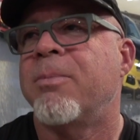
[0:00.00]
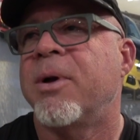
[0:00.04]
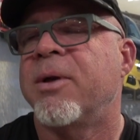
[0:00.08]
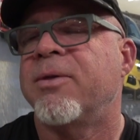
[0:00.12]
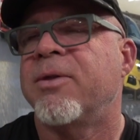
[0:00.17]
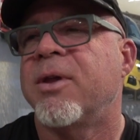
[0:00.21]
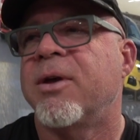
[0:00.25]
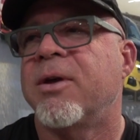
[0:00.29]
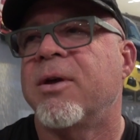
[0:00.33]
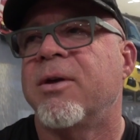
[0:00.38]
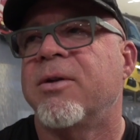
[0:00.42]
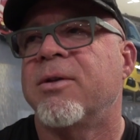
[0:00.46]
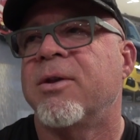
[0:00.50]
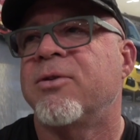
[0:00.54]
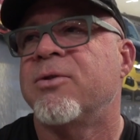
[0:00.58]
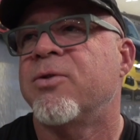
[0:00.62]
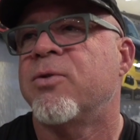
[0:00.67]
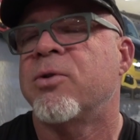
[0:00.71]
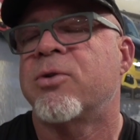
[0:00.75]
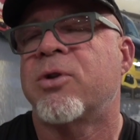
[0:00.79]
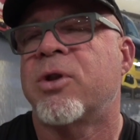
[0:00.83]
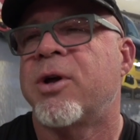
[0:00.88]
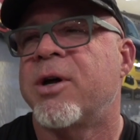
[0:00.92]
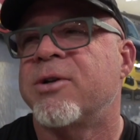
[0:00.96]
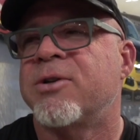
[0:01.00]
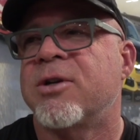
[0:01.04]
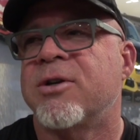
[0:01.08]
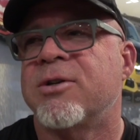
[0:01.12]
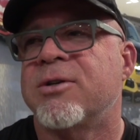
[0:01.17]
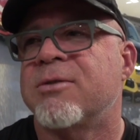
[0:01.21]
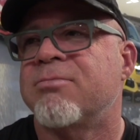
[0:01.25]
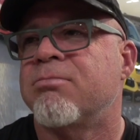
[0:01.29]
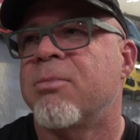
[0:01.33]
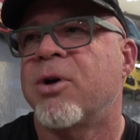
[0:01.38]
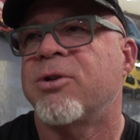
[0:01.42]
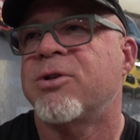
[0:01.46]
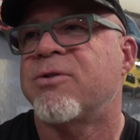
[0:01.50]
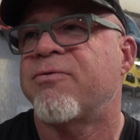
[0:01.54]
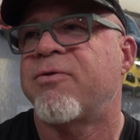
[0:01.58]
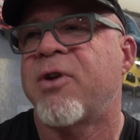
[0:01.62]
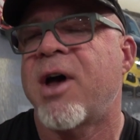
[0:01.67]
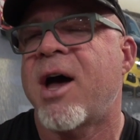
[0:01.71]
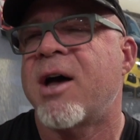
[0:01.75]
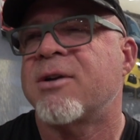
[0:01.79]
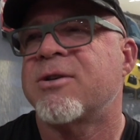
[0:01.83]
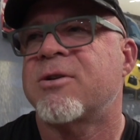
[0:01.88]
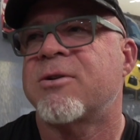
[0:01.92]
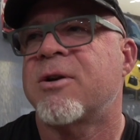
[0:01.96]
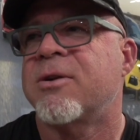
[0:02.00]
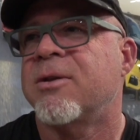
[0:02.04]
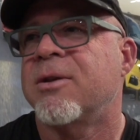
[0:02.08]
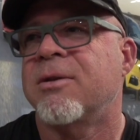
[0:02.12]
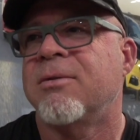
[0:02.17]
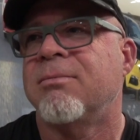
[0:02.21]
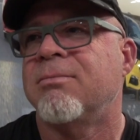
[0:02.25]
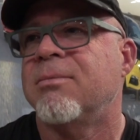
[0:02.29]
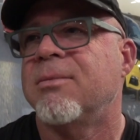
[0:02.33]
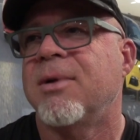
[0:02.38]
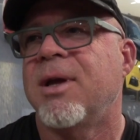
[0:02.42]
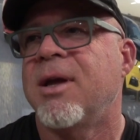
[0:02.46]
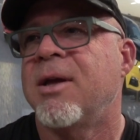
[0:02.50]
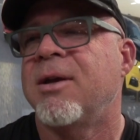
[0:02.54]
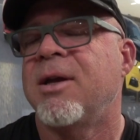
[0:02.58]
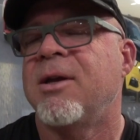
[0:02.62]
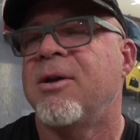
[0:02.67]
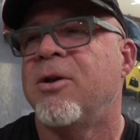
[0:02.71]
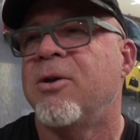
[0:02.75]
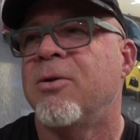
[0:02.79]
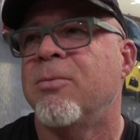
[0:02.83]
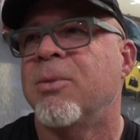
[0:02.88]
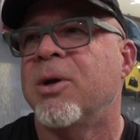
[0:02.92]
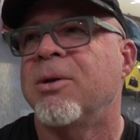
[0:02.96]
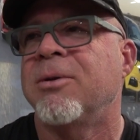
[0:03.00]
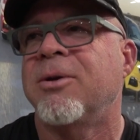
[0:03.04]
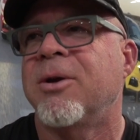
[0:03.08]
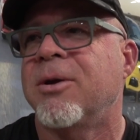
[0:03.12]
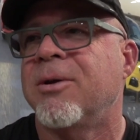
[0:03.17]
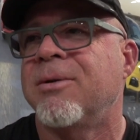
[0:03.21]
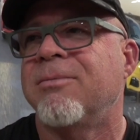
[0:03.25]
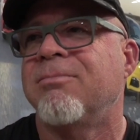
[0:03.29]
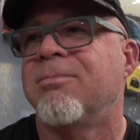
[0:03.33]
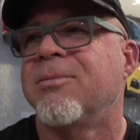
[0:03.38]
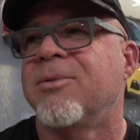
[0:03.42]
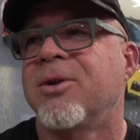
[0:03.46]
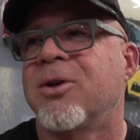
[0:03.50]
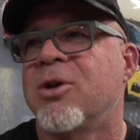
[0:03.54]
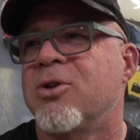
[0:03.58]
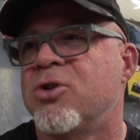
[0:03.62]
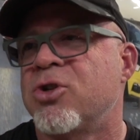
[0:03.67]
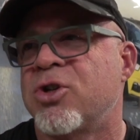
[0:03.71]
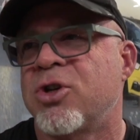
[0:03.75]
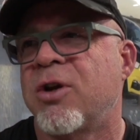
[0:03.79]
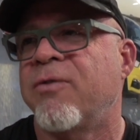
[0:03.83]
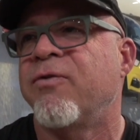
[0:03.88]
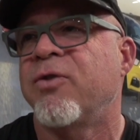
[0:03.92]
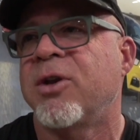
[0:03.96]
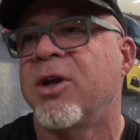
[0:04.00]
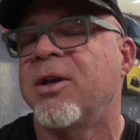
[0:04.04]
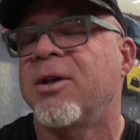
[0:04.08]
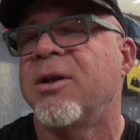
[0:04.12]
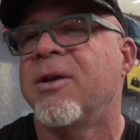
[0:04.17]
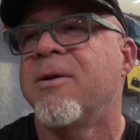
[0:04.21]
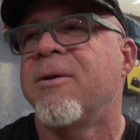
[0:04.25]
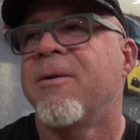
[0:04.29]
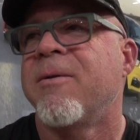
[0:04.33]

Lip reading: But the dual clutch is much faster than any human could shift it.